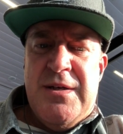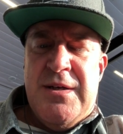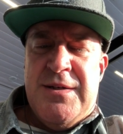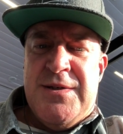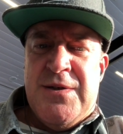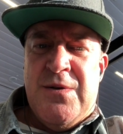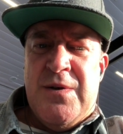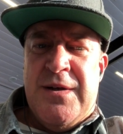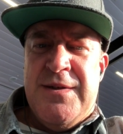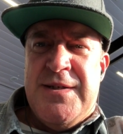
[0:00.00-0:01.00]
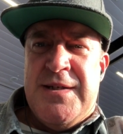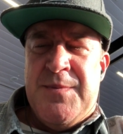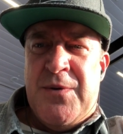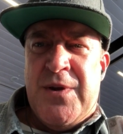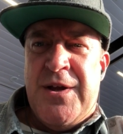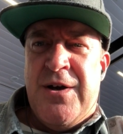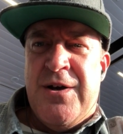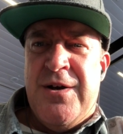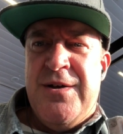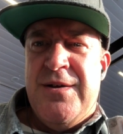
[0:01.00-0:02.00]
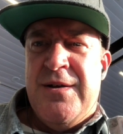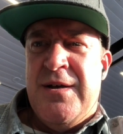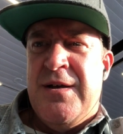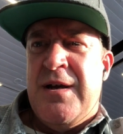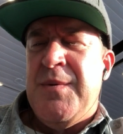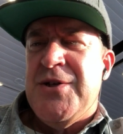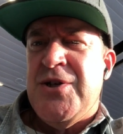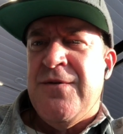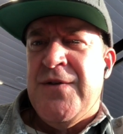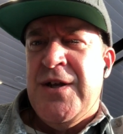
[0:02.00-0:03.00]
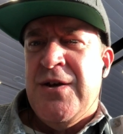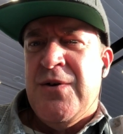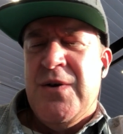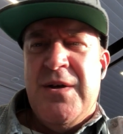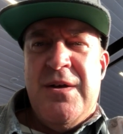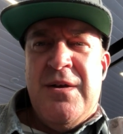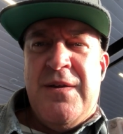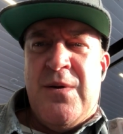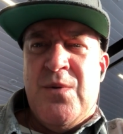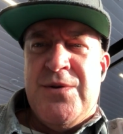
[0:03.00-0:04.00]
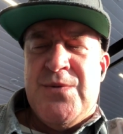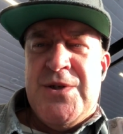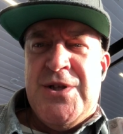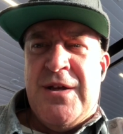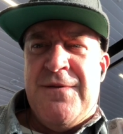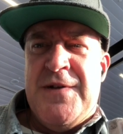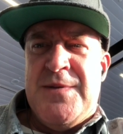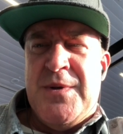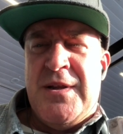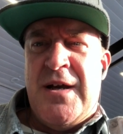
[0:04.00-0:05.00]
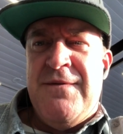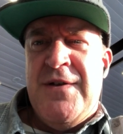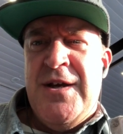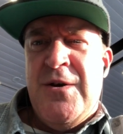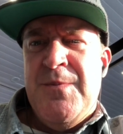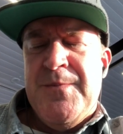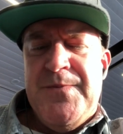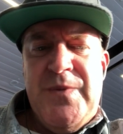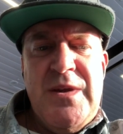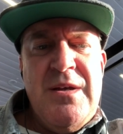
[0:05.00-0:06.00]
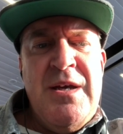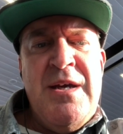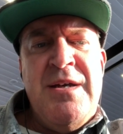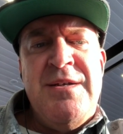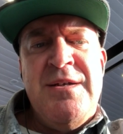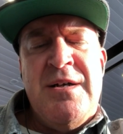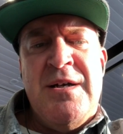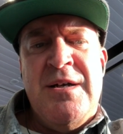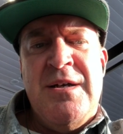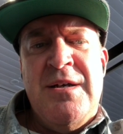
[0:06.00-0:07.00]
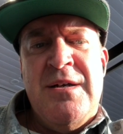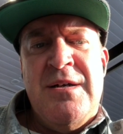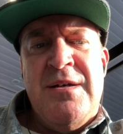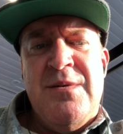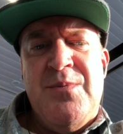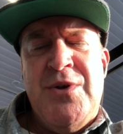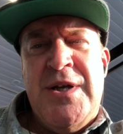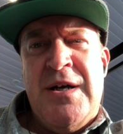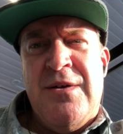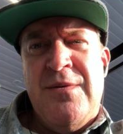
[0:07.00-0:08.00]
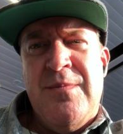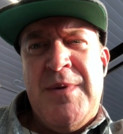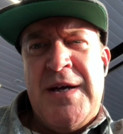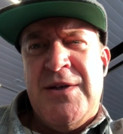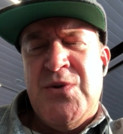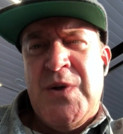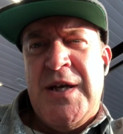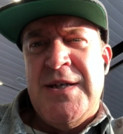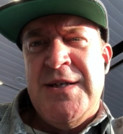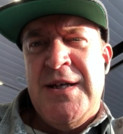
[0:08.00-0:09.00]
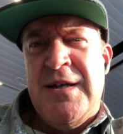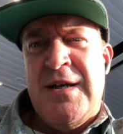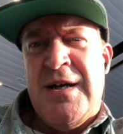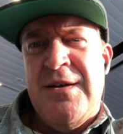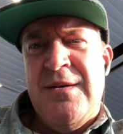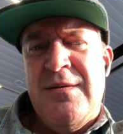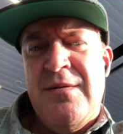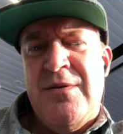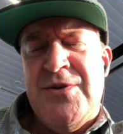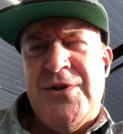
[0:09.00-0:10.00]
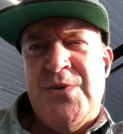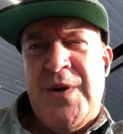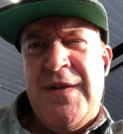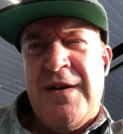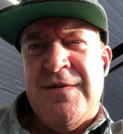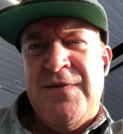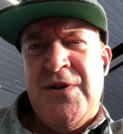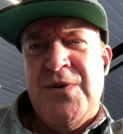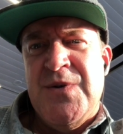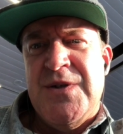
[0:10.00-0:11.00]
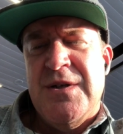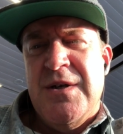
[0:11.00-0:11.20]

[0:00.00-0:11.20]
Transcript: And so this has hit me really hard. And I'm going to share a video that was originally a Facebook Live video. And I put it out back in 2018. It got close to 20,000 views.